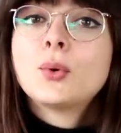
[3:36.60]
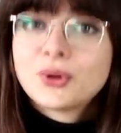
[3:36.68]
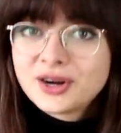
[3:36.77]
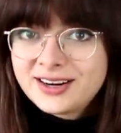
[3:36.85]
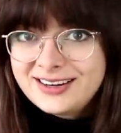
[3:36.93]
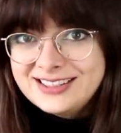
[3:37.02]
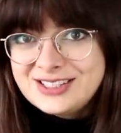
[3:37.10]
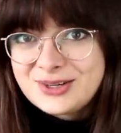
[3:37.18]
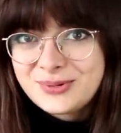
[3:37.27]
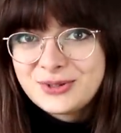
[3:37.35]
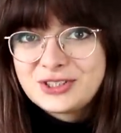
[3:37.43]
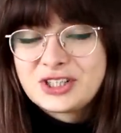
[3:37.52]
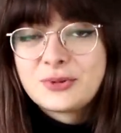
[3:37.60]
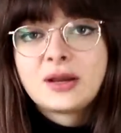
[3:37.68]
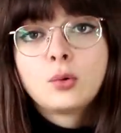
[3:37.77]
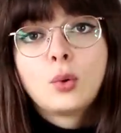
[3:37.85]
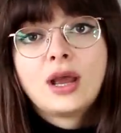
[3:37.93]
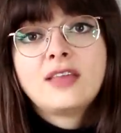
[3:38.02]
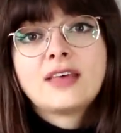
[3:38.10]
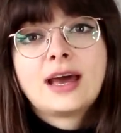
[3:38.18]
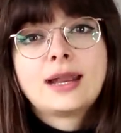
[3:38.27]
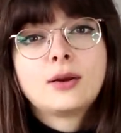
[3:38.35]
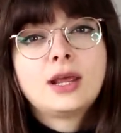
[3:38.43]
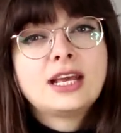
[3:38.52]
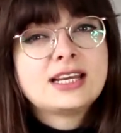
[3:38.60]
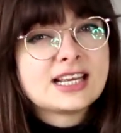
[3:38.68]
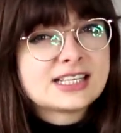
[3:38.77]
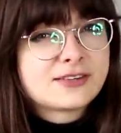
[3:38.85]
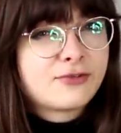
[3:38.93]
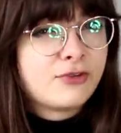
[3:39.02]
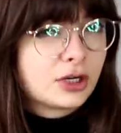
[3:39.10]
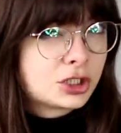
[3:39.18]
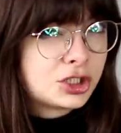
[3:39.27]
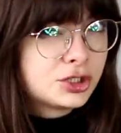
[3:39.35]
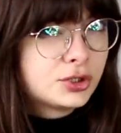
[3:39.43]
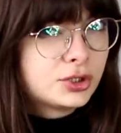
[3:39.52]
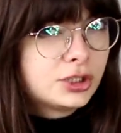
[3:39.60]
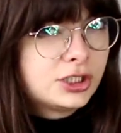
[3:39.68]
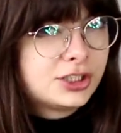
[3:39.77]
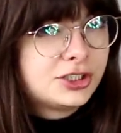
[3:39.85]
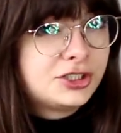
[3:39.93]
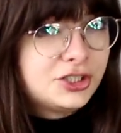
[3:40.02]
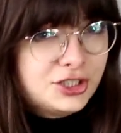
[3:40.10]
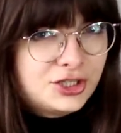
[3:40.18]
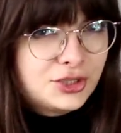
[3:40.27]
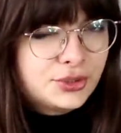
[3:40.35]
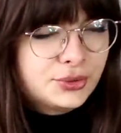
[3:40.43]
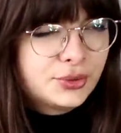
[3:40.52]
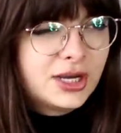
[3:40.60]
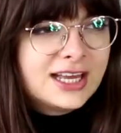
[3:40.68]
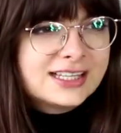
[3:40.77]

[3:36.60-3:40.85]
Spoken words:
organize your wardrobe in a way that it is functional to you.